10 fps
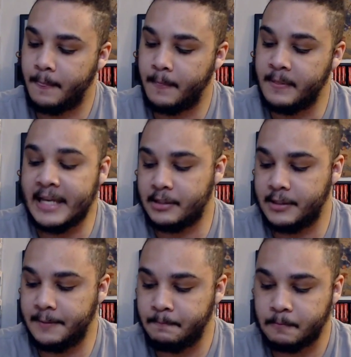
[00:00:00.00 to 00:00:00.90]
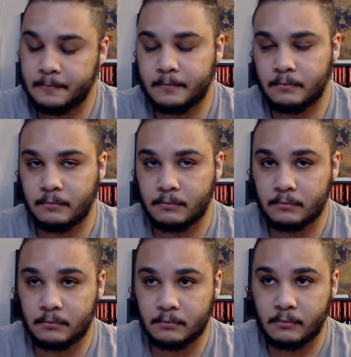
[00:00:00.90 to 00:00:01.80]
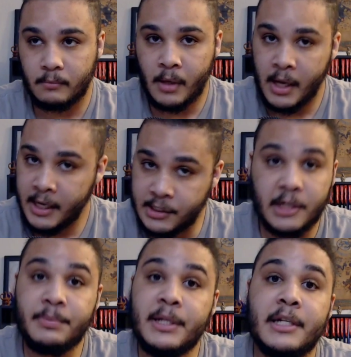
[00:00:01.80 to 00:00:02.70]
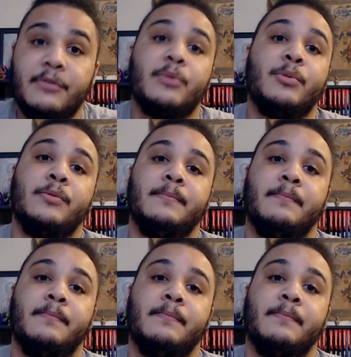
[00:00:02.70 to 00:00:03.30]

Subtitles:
Lastly, it's gonna be inevitable.